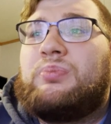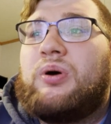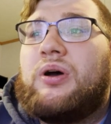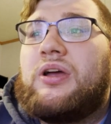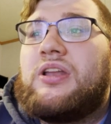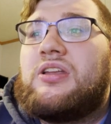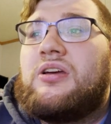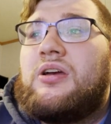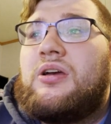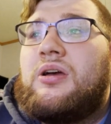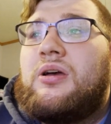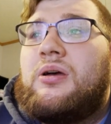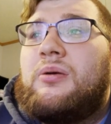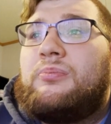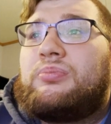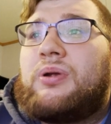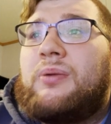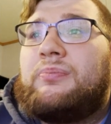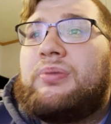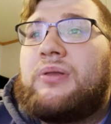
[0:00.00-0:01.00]
put
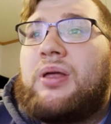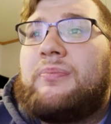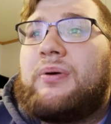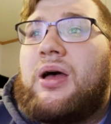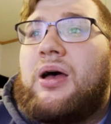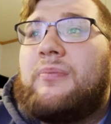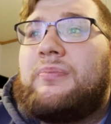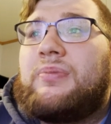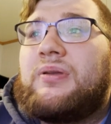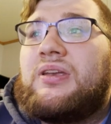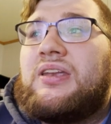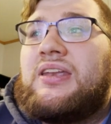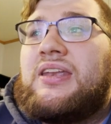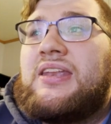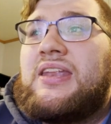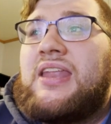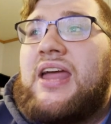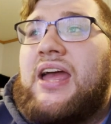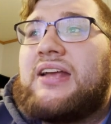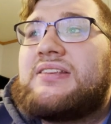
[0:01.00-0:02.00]
Piplup up
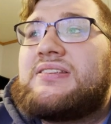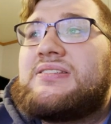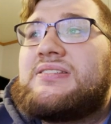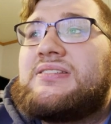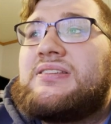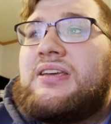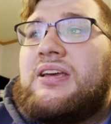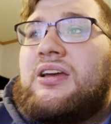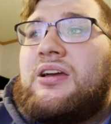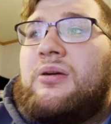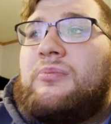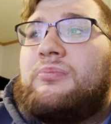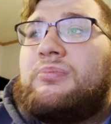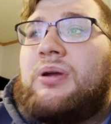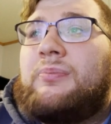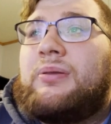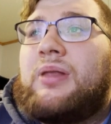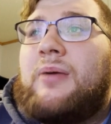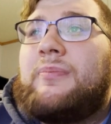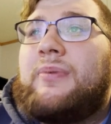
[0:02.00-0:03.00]
next.
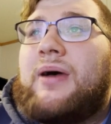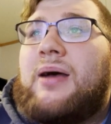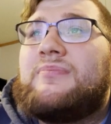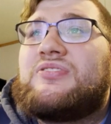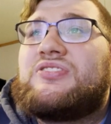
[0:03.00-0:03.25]
Piplup, I'm